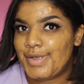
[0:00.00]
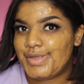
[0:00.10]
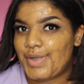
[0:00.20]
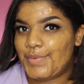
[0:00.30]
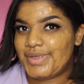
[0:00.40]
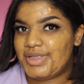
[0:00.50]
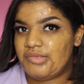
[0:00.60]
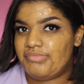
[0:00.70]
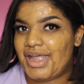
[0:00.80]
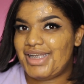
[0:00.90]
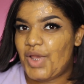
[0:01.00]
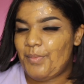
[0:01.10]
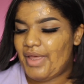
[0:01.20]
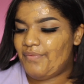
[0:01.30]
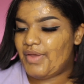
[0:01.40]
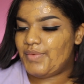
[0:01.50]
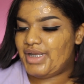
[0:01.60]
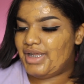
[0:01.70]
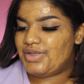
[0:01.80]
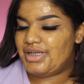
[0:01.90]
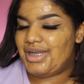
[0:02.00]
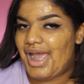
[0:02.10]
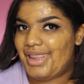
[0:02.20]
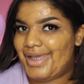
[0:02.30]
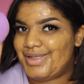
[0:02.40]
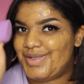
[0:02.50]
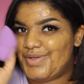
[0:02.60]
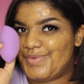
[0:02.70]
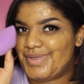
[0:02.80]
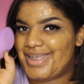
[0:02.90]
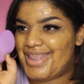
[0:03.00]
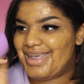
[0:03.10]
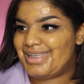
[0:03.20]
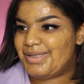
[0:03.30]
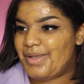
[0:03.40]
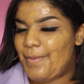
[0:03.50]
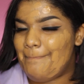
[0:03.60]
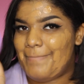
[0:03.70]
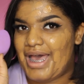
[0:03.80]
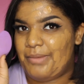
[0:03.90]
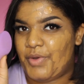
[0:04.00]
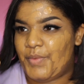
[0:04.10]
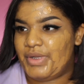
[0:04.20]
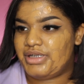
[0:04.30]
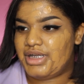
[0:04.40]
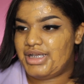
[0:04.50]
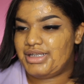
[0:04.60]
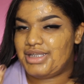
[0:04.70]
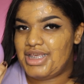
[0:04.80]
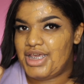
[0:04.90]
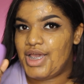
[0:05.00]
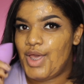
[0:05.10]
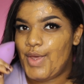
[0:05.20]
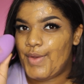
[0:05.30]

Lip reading: So to blend out my foundation, I like to use this bad boy, which is the